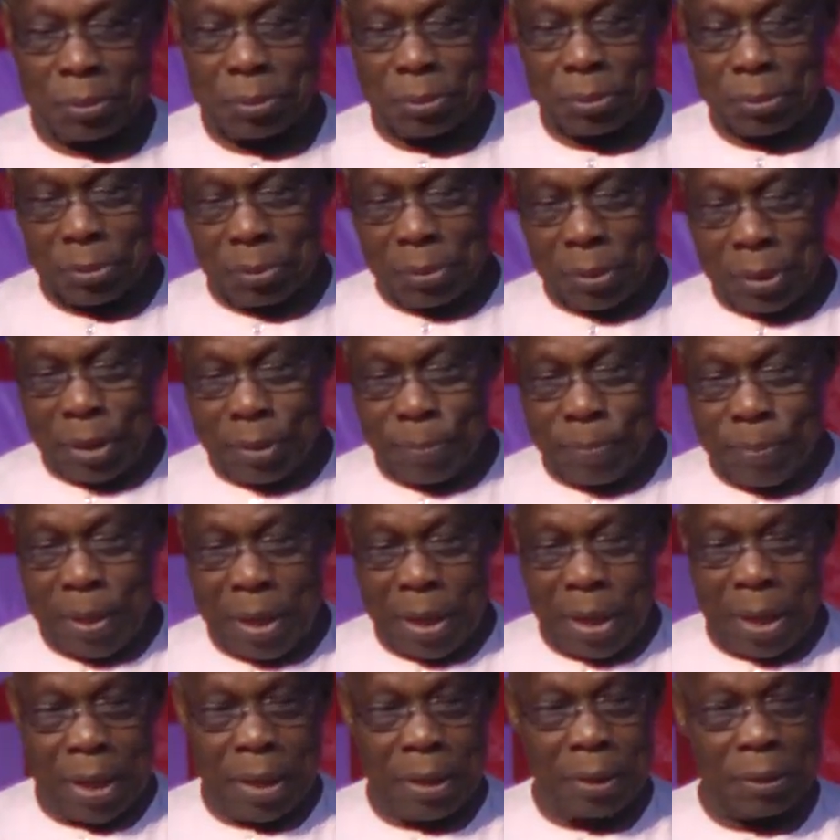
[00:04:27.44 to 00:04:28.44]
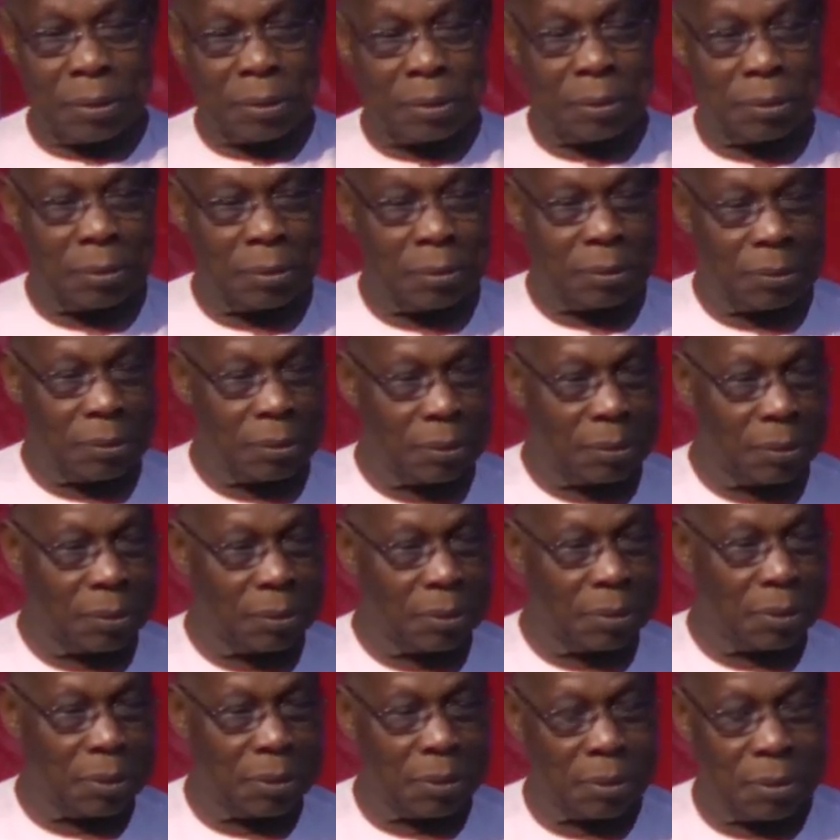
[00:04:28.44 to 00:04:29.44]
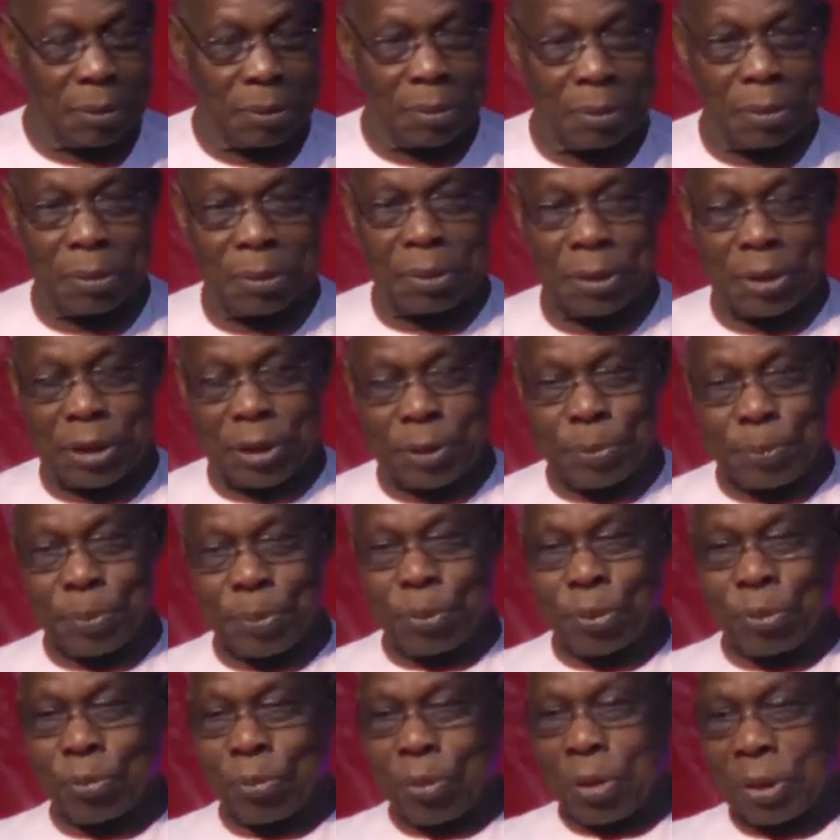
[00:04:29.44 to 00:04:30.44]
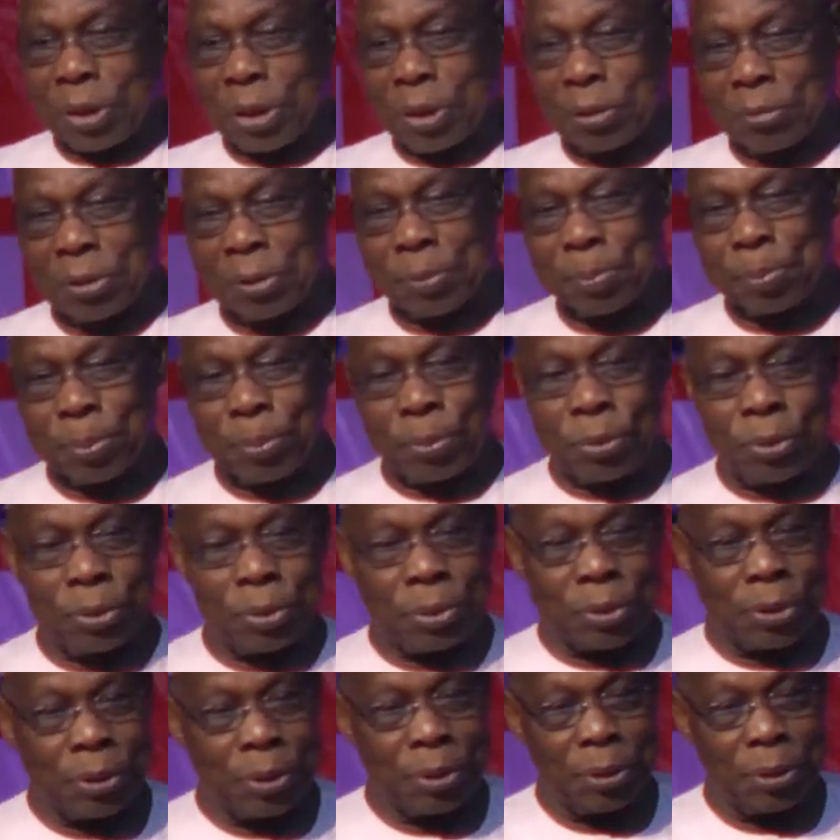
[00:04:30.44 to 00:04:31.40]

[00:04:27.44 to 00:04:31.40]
to Libya. He put what he will put.